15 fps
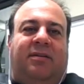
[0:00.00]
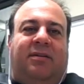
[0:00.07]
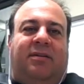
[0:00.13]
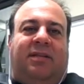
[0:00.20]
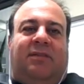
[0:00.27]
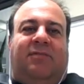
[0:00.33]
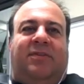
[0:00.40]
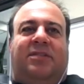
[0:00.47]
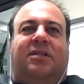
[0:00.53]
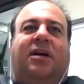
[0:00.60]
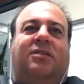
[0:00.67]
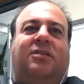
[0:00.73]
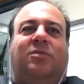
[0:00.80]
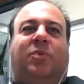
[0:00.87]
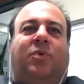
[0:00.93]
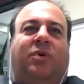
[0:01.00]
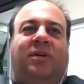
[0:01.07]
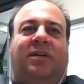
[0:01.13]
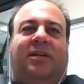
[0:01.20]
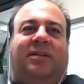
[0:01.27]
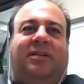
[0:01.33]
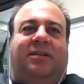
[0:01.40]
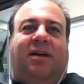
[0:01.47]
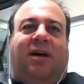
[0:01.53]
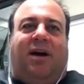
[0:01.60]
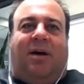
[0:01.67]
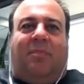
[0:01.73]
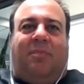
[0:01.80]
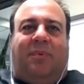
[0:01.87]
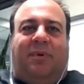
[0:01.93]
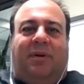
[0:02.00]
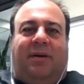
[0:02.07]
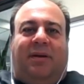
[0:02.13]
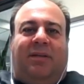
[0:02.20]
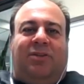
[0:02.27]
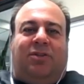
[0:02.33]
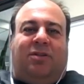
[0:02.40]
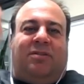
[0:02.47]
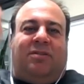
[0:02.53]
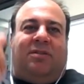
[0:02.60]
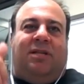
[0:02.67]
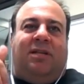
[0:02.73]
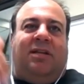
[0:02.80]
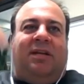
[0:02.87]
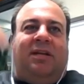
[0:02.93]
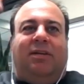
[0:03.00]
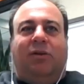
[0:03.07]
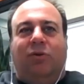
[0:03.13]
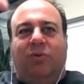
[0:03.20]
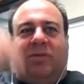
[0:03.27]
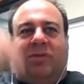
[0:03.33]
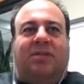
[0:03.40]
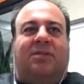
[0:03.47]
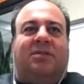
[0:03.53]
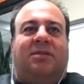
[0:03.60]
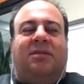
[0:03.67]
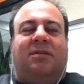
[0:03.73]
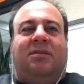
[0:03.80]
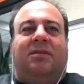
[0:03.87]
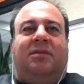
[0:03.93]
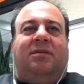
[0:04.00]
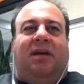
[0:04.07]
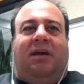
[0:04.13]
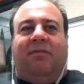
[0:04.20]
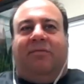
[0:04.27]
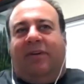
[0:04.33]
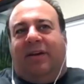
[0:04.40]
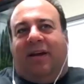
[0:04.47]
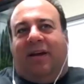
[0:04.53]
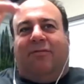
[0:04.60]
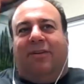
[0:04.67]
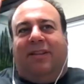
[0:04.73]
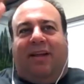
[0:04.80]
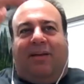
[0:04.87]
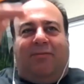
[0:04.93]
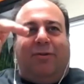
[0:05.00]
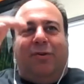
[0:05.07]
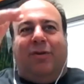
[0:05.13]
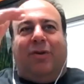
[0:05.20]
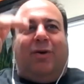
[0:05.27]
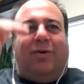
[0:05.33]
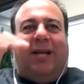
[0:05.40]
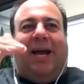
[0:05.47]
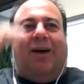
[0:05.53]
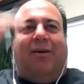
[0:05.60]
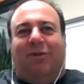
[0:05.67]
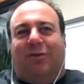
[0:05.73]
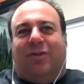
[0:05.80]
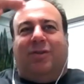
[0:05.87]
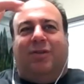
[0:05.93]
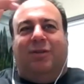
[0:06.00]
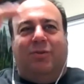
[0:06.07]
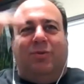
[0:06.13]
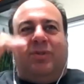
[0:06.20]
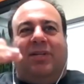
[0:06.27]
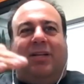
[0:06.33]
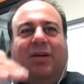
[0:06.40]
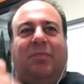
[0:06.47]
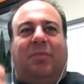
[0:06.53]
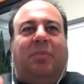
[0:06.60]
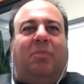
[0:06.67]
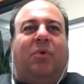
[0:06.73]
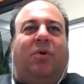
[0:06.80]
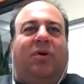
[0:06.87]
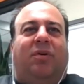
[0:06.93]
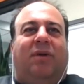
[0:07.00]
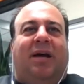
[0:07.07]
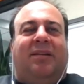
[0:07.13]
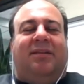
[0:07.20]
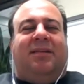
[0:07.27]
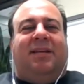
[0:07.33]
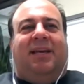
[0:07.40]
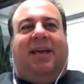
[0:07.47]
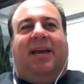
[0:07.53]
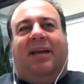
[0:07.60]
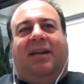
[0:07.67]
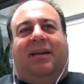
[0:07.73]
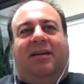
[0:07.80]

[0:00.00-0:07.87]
that if it's not supported at the top, it loses. Every level you go down, you just lose a little bit more rather than gaining.